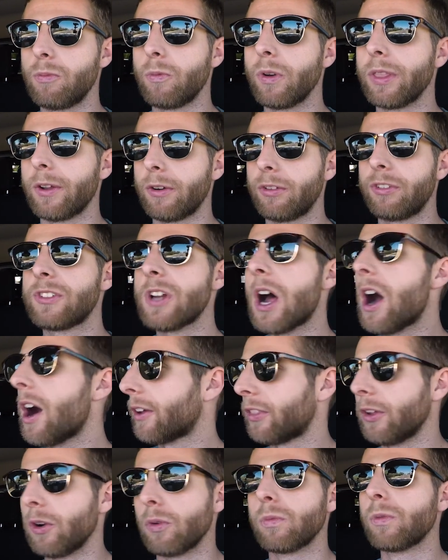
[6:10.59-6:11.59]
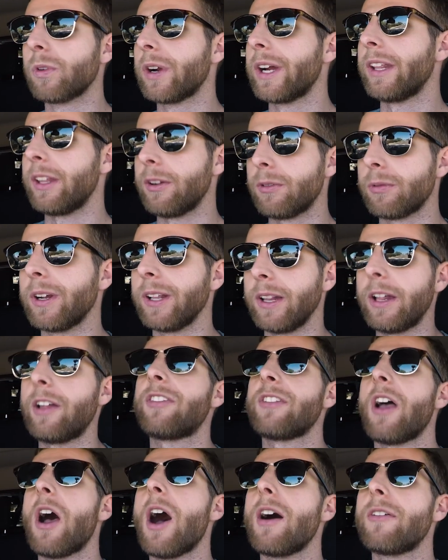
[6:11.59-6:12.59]
when they're stock, they're really
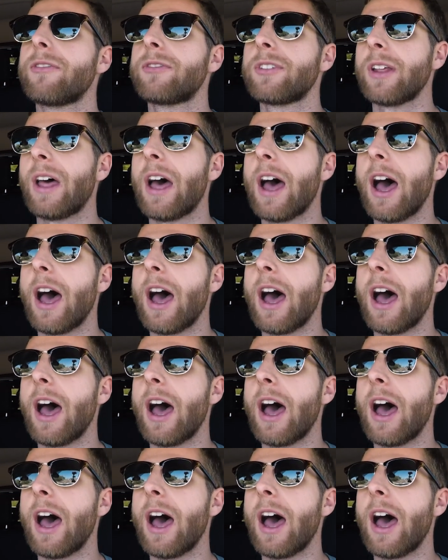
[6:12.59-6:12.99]
soft,